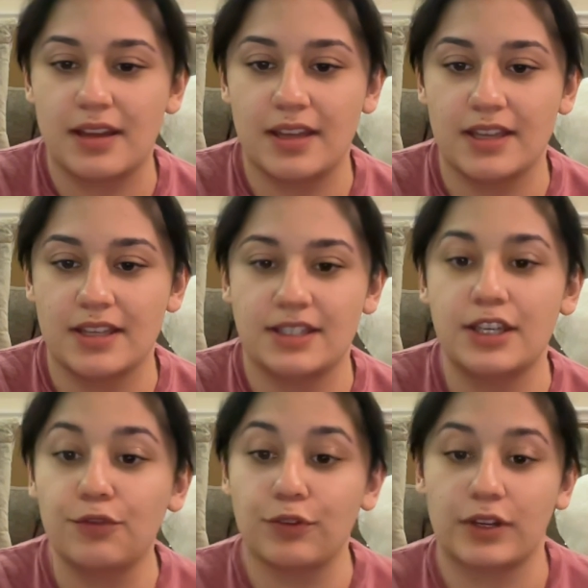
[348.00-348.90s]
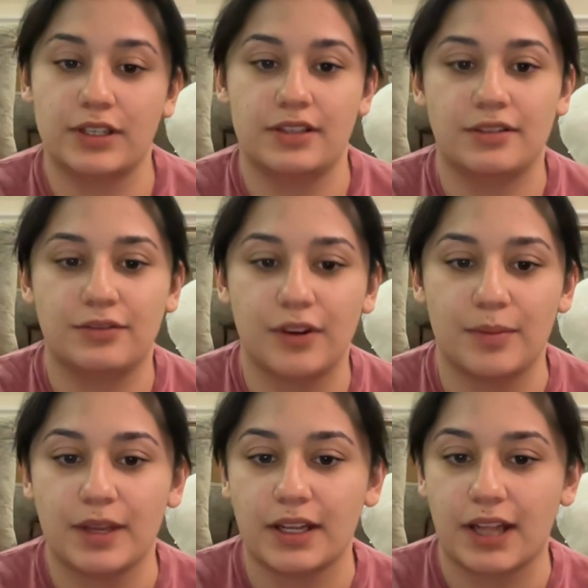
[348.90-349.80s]
is different from
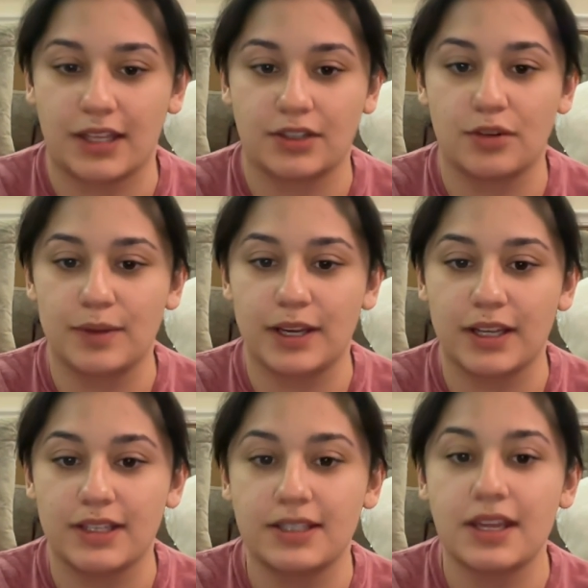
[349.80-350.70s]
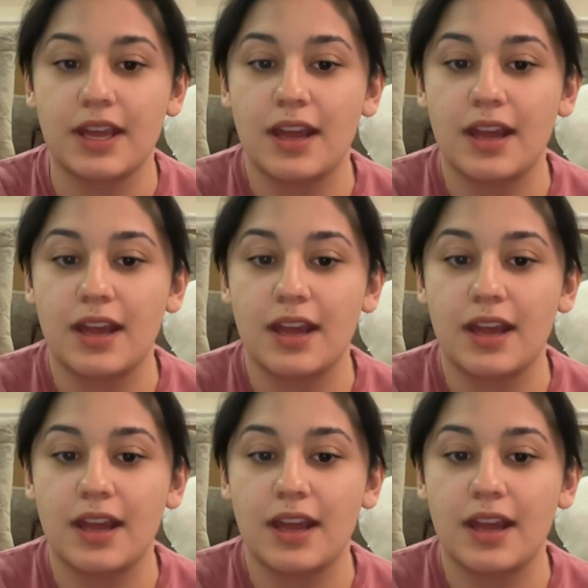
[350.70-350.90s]
the classical because